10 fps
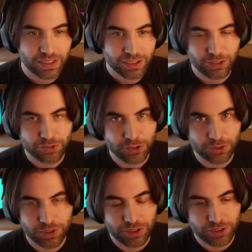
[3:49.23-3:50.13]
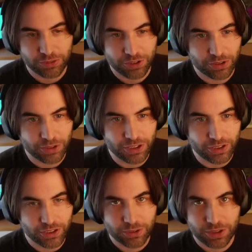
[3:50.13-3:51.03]
So of course we're not going to be covering
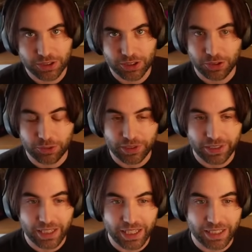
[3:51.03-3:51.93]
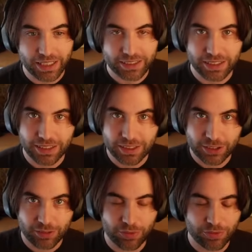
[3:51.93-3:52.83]
all. We're going to go over the highlights and then
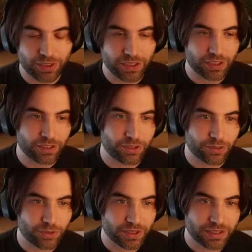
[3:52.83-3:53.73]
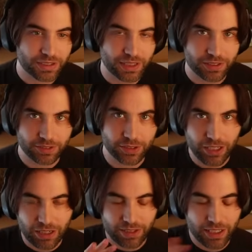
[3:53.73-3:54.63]
some of the other ones that don't
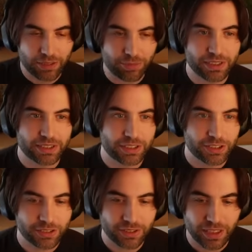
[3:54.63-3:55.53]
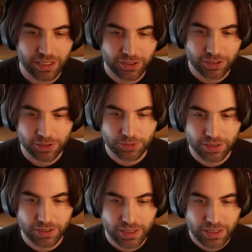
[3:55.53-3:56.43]
have like a big section that I thought they
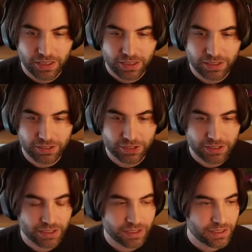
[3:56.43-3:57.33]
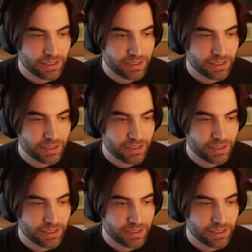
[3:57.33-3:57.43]
were interesting.